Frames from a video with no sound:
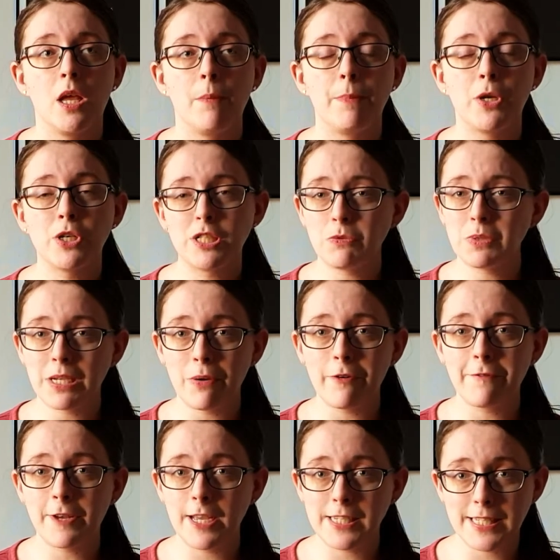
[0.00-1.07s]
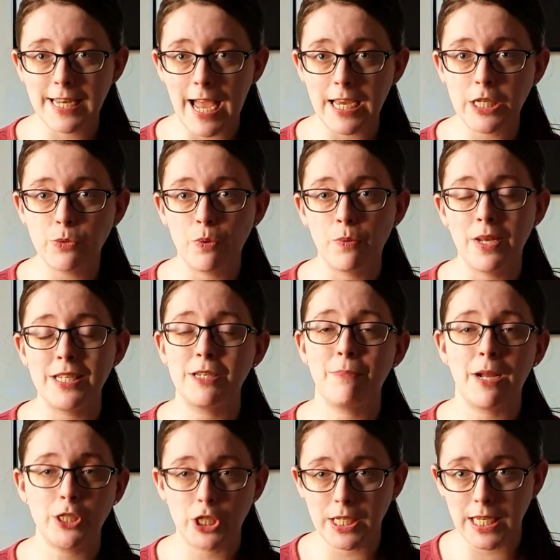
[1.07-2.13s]
Because it was our first night, we went to
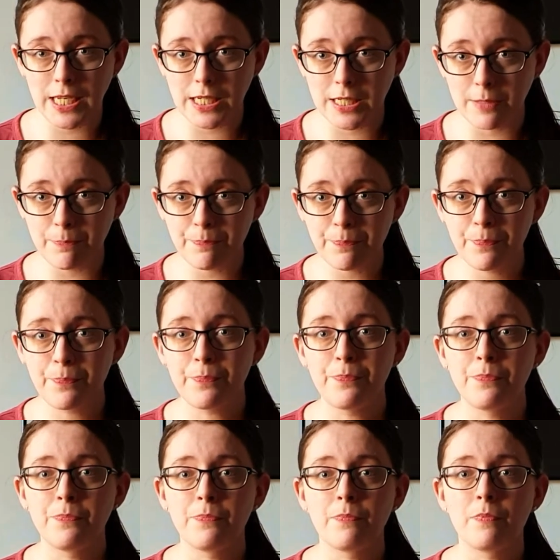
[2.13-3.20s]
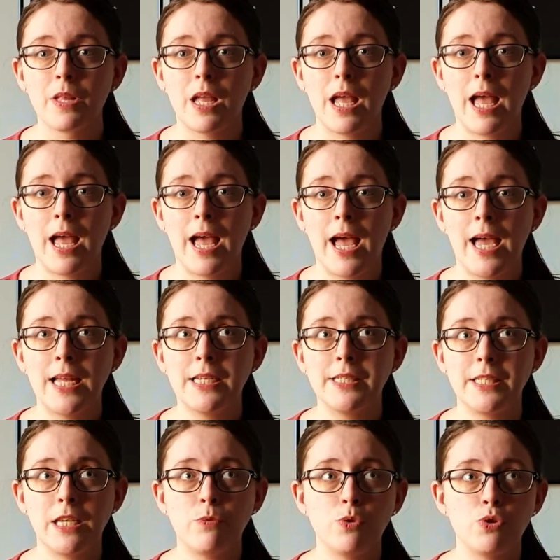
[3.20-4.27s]
Magic Kingdom,
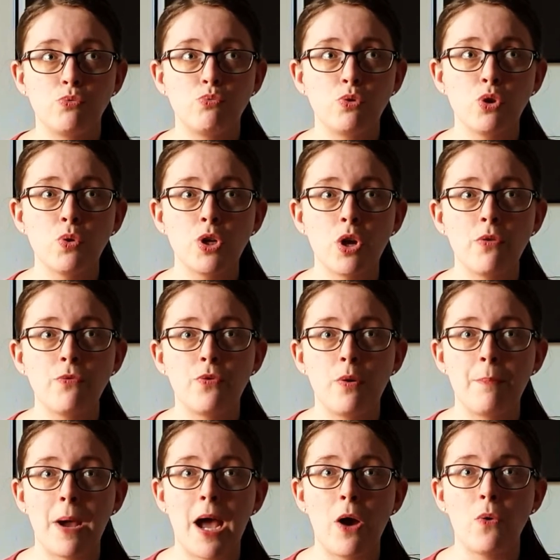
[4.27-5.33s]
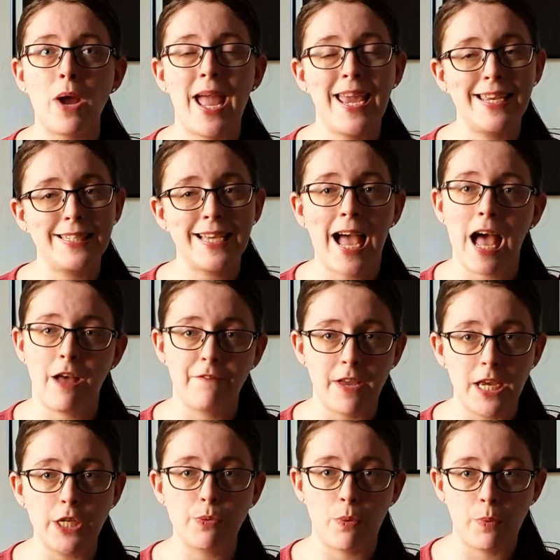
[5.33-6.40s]
and it was going on for about 8, half
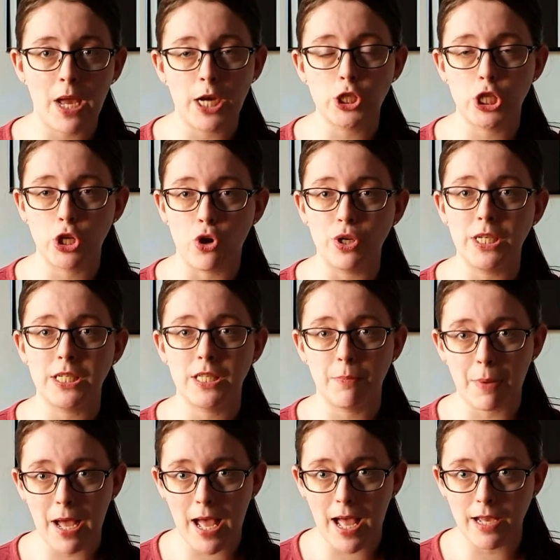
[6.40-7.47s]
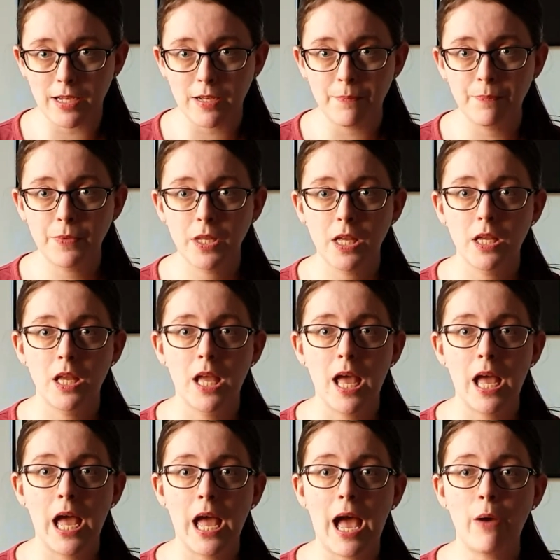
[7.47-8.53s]
8 when we actually got into the park.
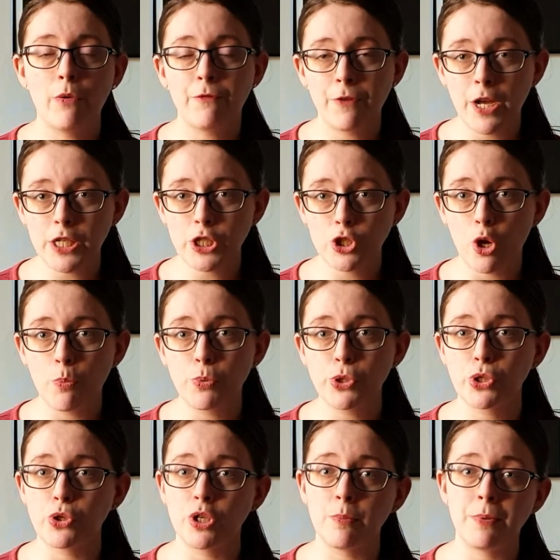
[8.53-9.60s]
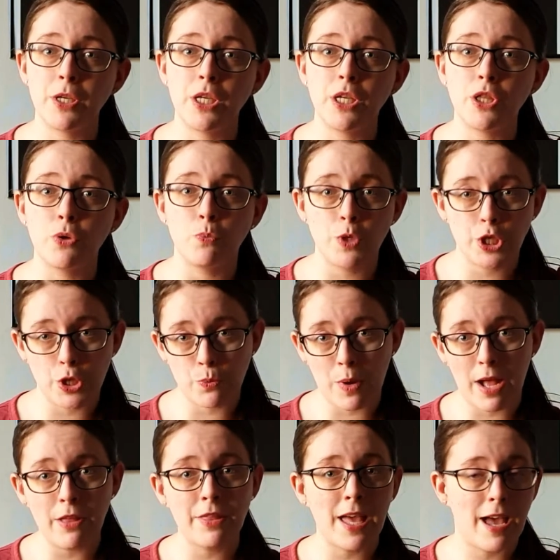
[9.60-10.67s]
Our first stop was going to be the wishing
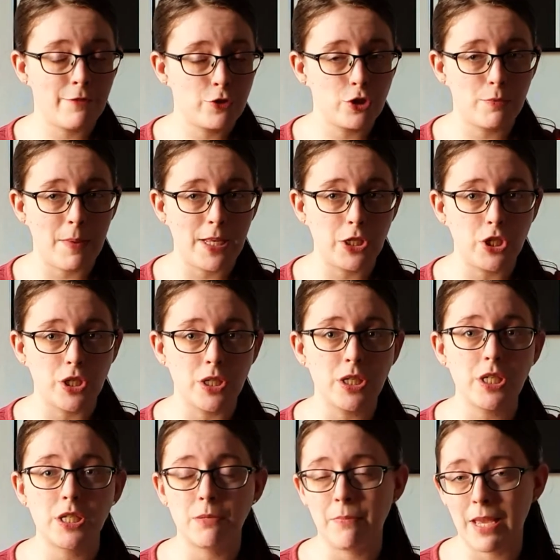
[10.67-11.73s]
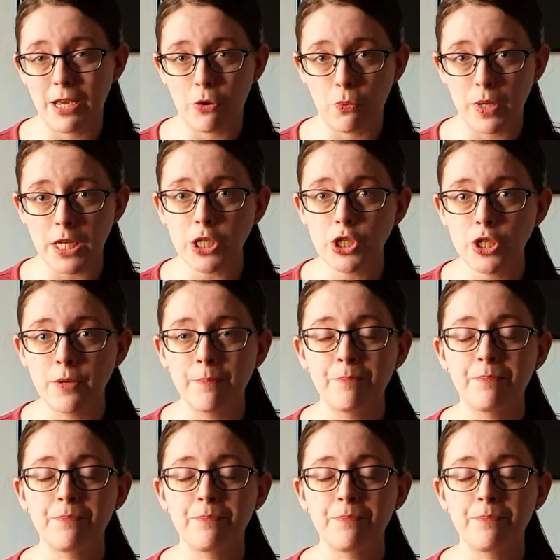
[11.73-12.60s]
well that I've just mentioned, to make a wish.